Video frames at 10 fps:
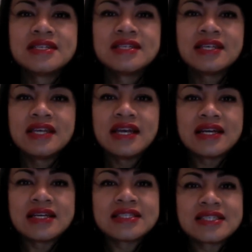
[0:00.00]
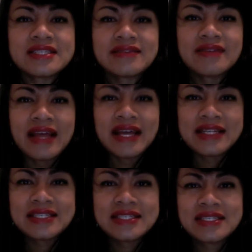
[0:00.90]
yeah, it's for that.
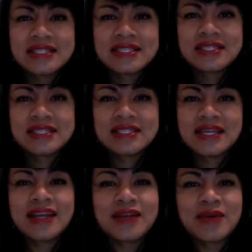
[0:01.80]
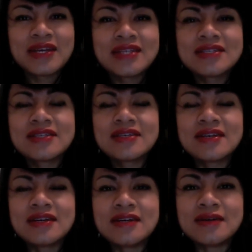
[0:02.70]
Anyways,
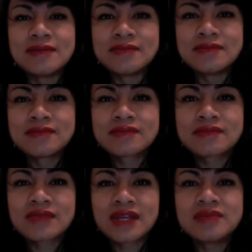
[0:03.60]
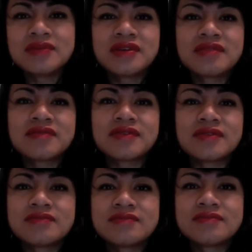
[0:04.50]
I'm doing it for
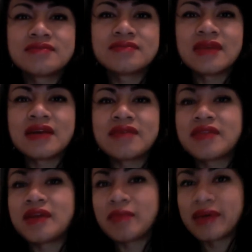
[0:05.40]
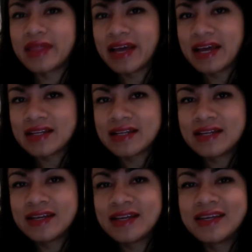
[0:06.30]
everything but that.
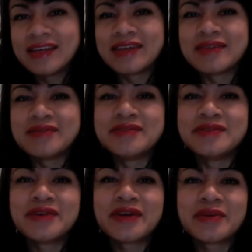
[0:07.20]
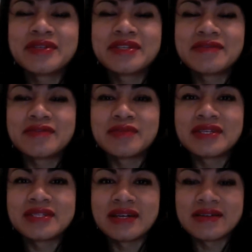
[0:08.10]
And I'm doing it mostly for
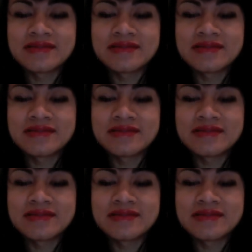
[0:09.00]
myself.